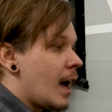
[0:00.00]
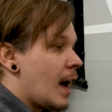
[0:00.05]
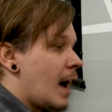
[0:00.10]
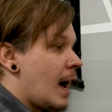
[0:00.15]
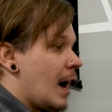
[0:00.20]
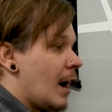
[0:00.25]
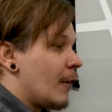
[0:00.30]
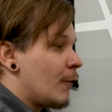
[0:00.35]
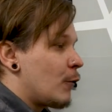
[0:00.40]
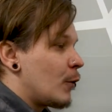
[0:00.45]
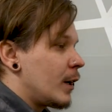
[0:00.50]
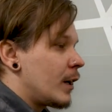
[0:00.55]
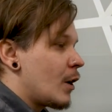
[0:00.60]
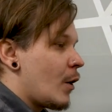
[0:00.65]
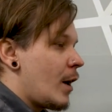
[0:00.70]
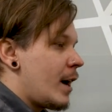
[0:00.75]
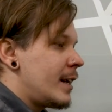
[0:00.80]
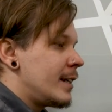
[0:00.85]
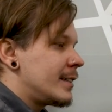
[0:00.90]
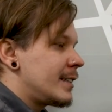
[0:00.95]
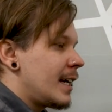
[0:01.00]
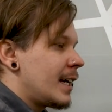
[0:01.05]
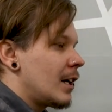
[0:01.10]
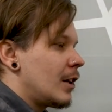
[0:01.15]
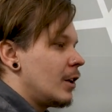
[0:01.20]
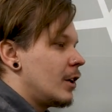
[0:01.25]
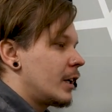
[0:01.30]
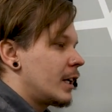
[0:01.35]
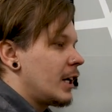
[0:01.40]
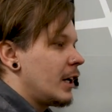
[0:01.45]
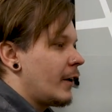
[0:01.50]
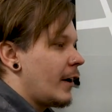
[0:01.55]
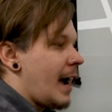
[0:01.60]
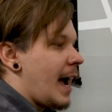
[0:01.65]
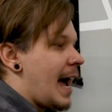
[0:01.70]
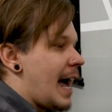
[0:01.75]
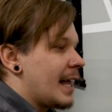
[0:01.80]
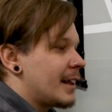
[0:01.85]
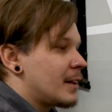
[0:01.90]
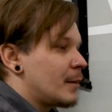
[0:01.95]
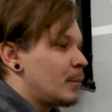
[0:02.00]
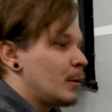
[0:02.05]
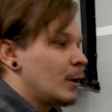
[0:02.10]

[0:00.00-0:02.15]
If we go ahead and take a look here at the